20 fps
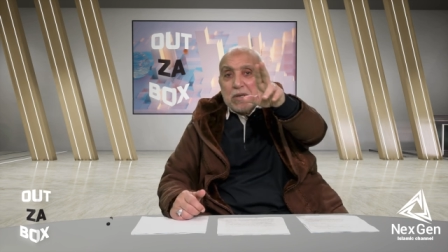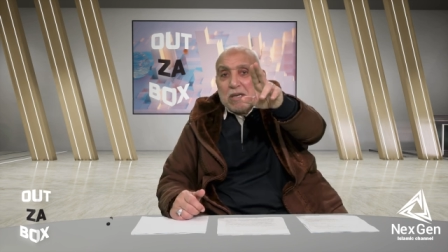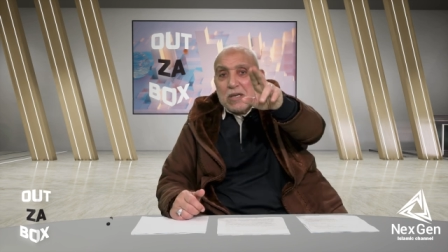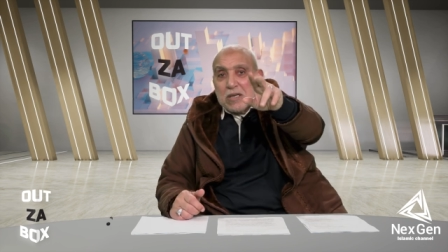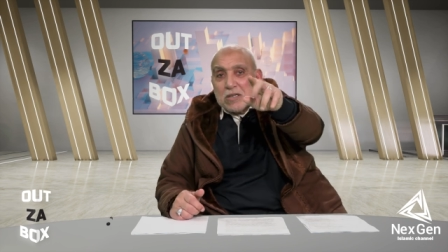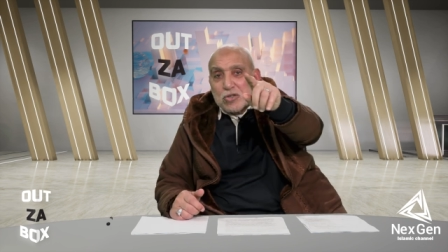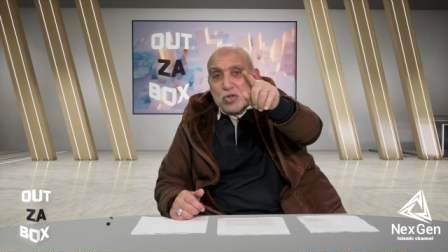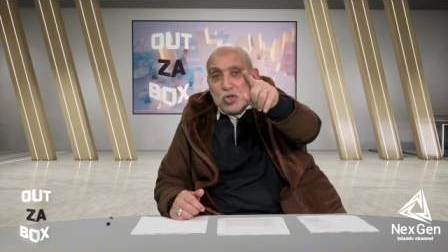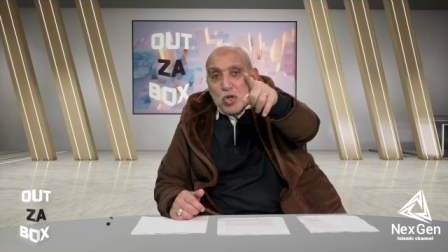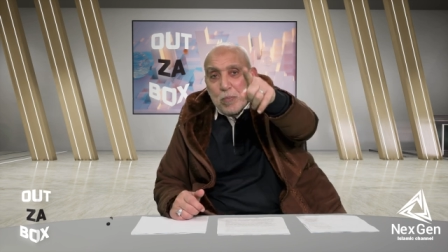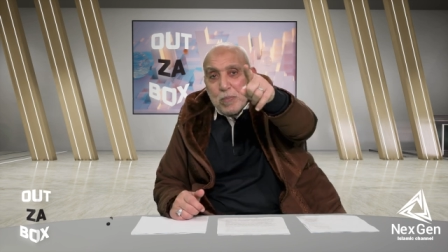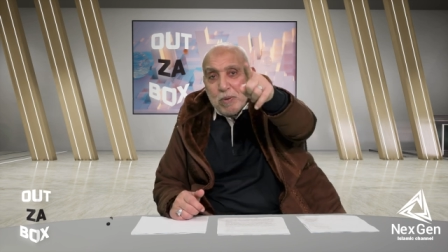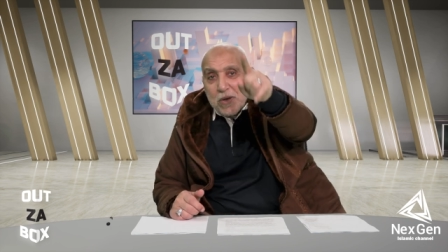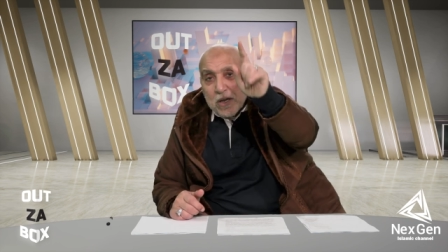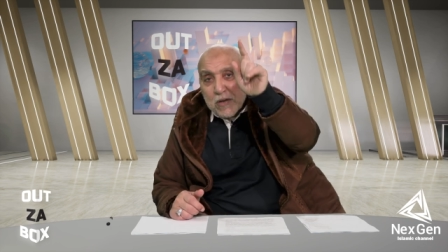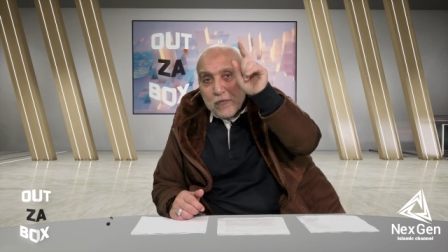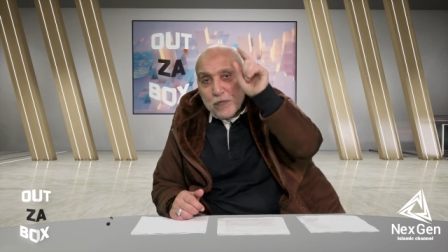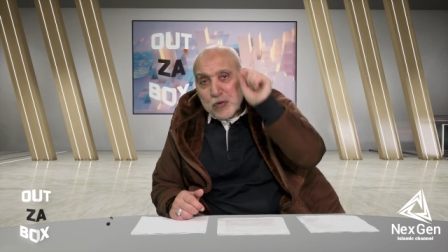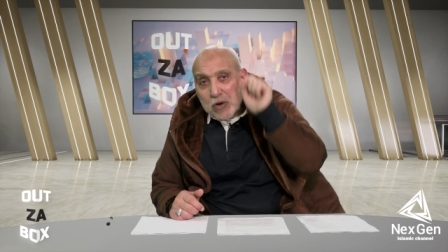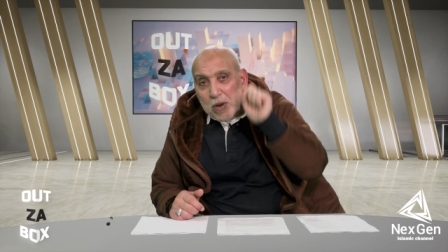me stop
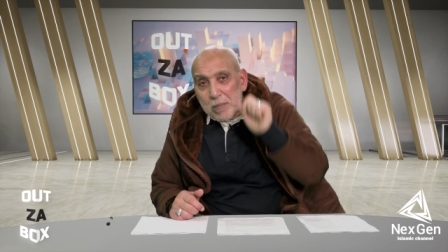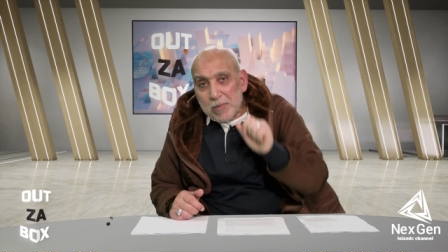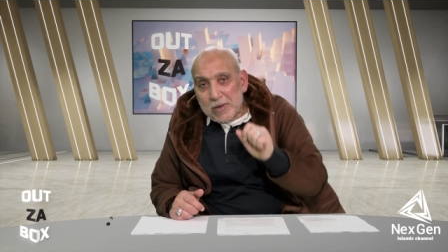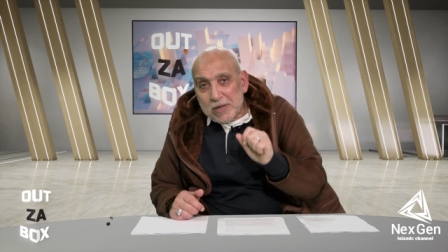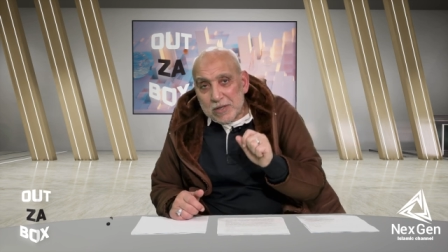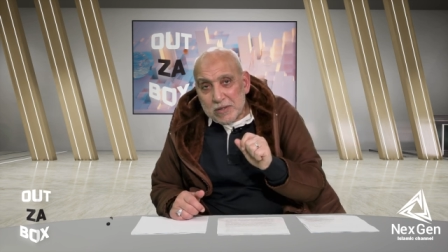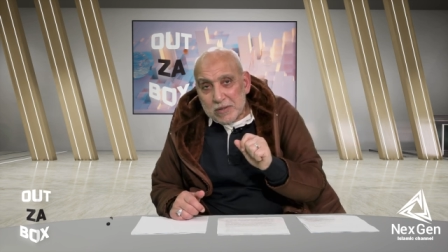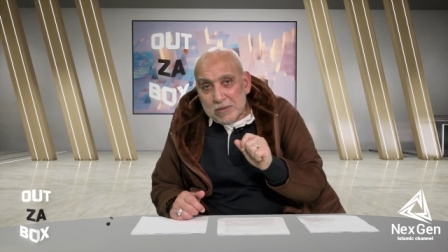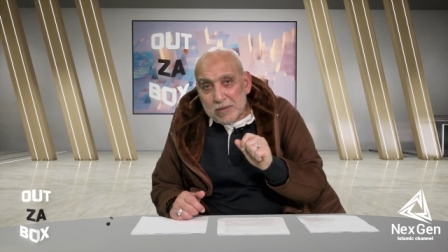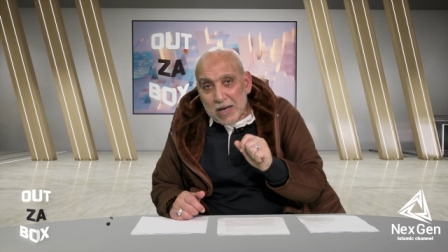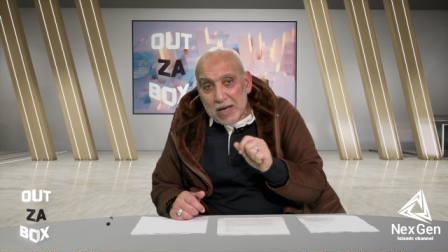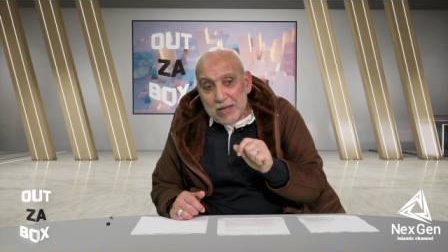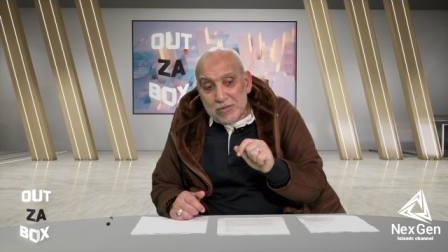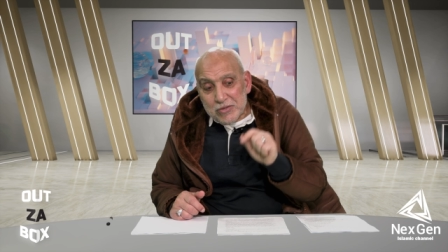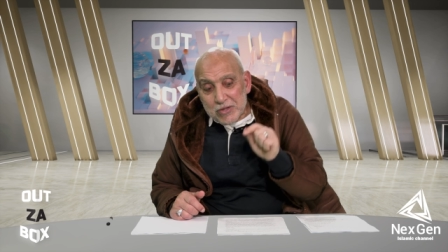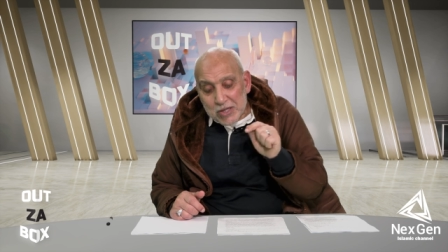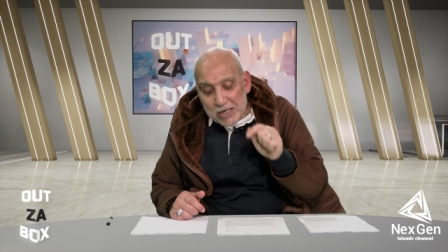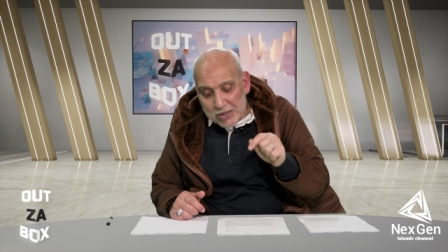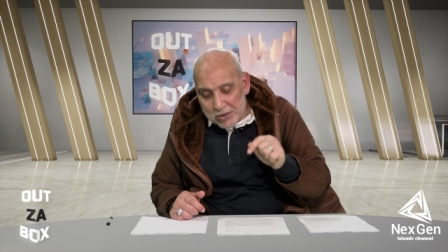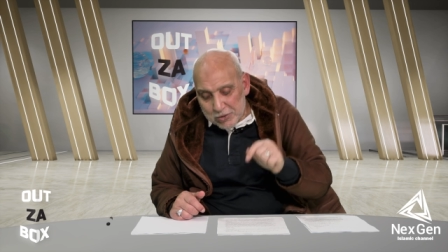here for a minute
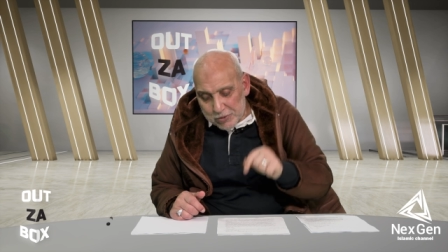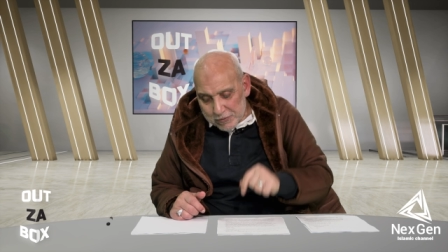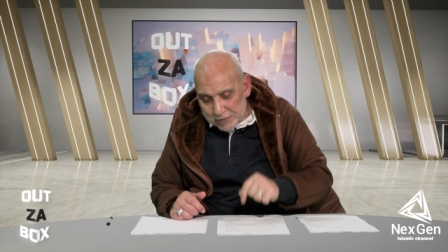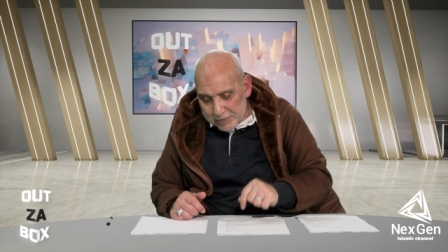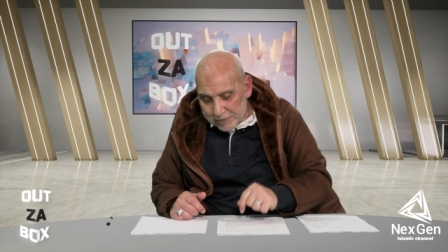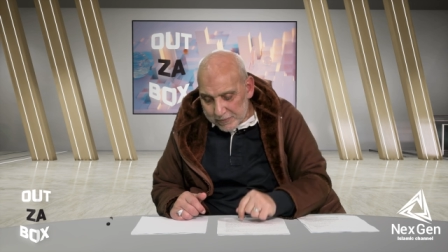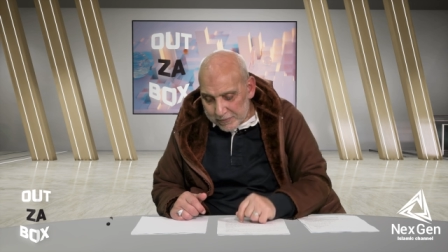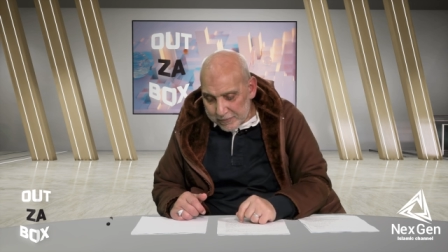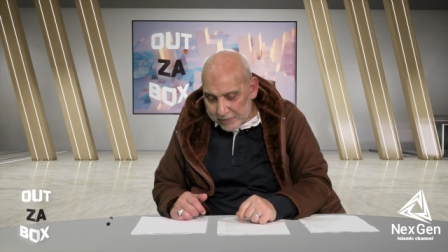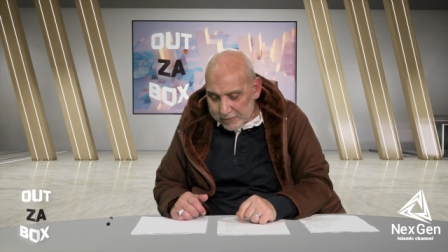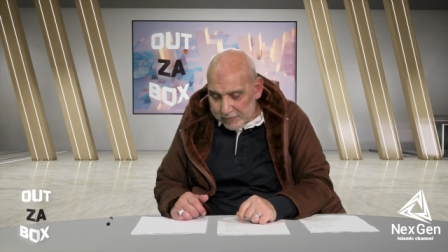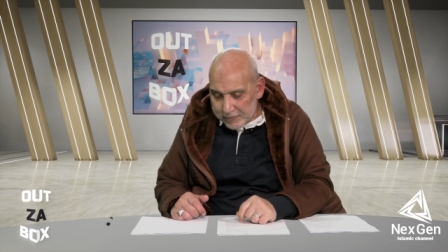and tell you.